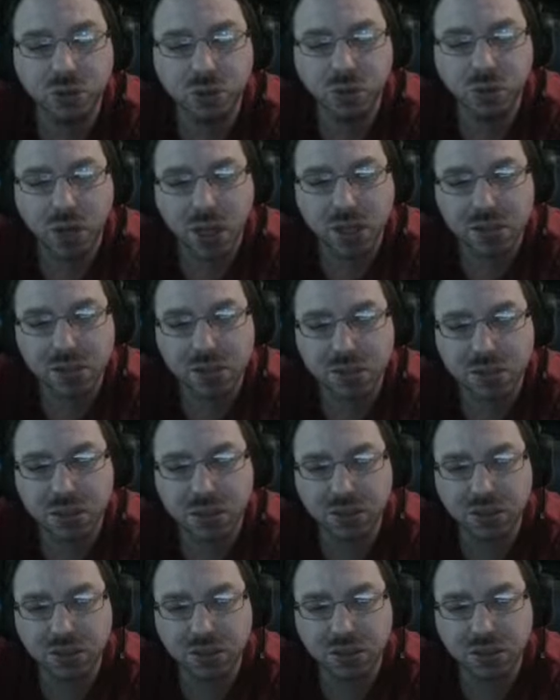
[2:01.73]
has a
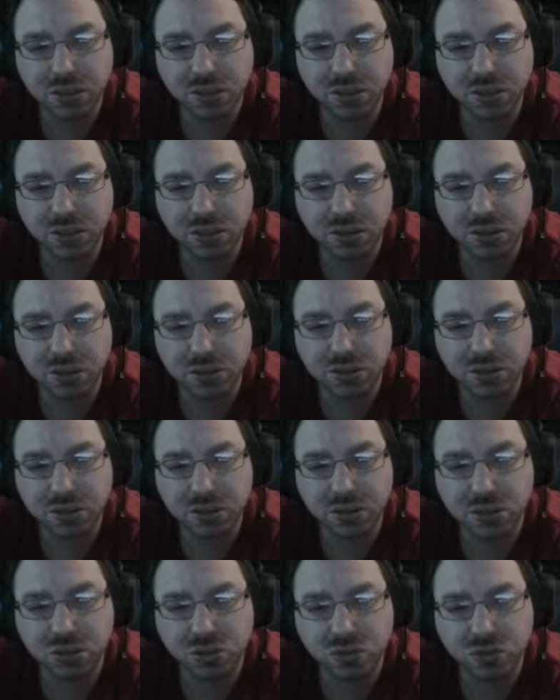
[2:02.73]
decent
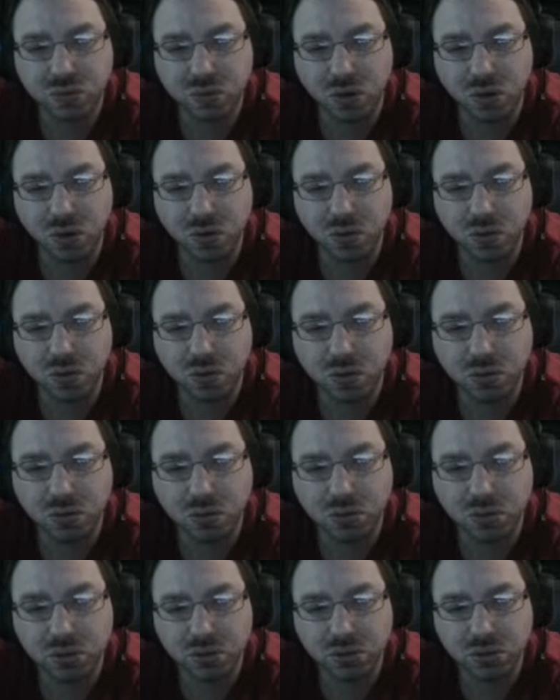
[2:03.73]
control
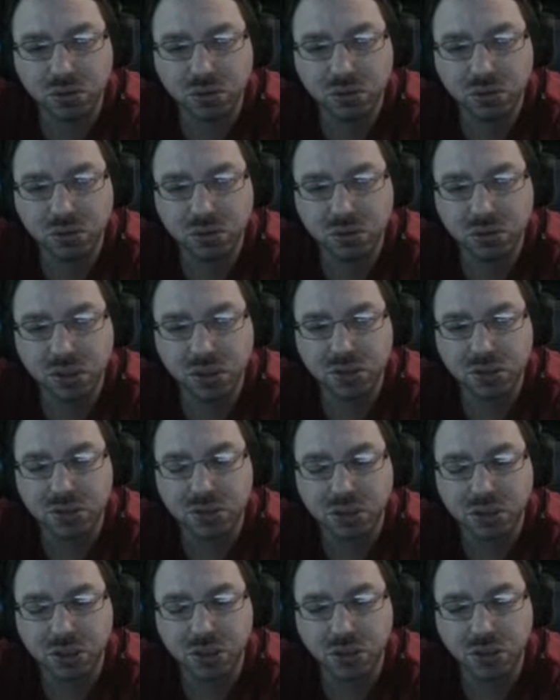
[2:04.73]
and
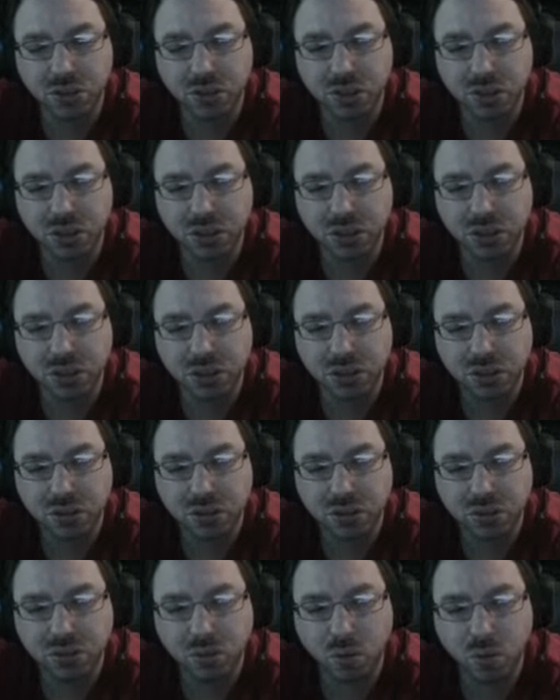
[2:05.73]
security?
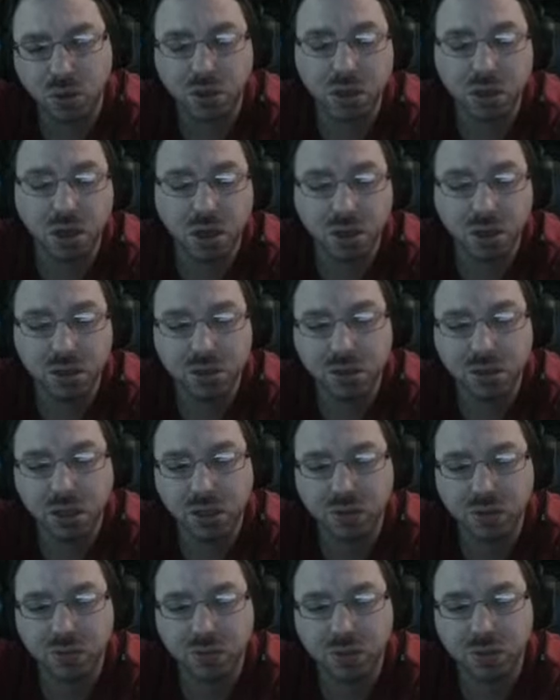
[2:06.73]
Or con,
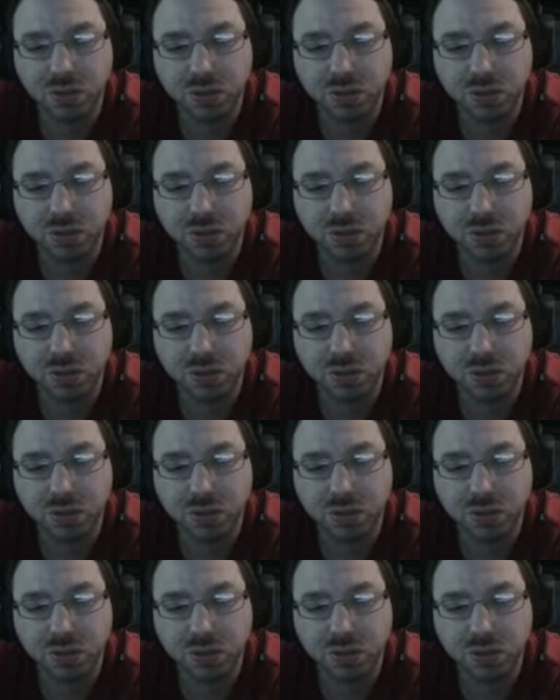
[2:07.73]
either one.